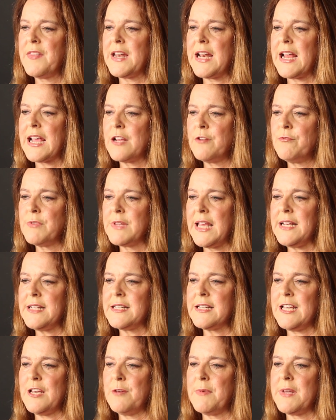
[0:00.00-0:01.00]
that I can relate
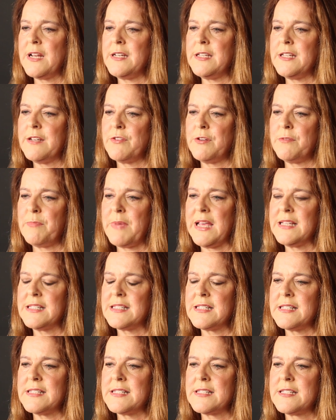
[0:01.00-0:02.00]
to him on a different
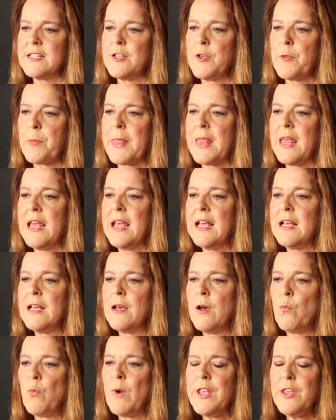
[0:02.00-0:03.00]
basis."
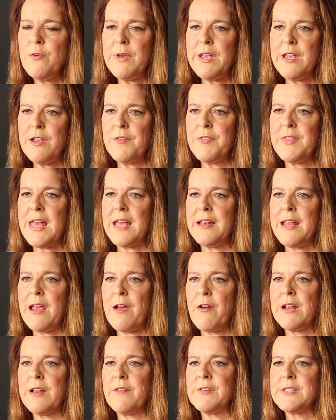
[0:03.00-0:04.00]
What you hear in that
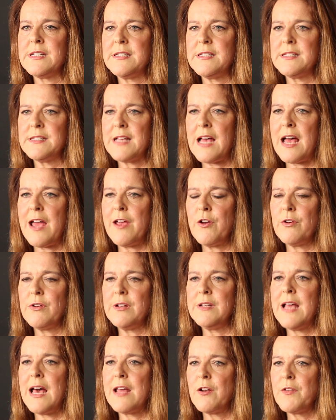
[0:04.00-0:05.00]
narrative is a
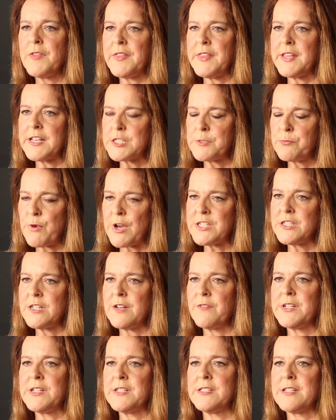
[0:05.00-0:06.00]
desire, not only the
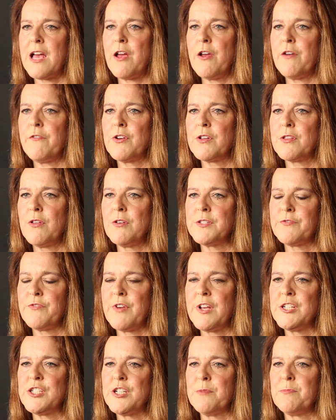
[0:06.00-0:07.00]
expression of a desire for close
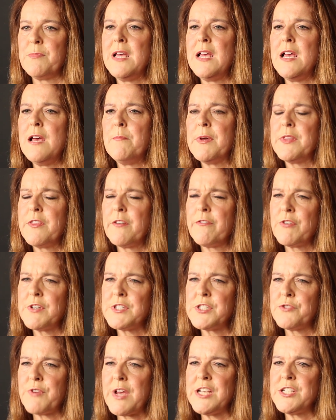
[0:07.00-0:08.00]
friendship, but the
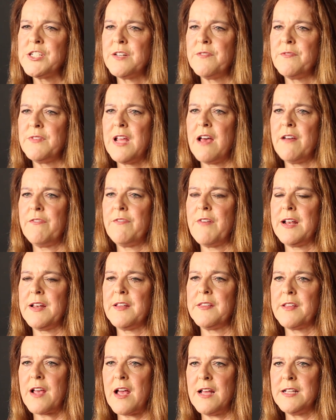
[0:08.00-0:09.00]
frustration of not
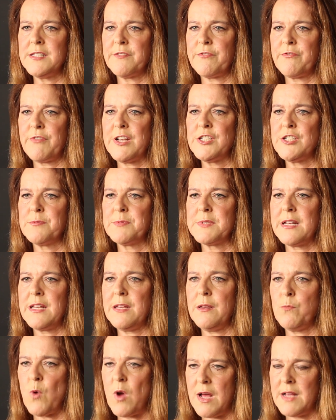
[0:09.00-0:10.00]
finding the kinds of friendships that
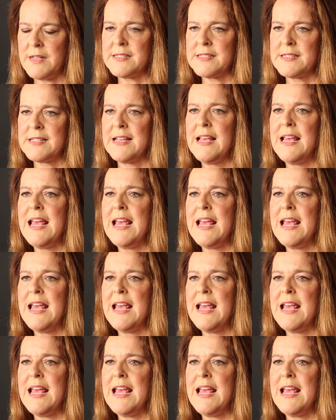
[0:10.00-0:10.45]
he wants.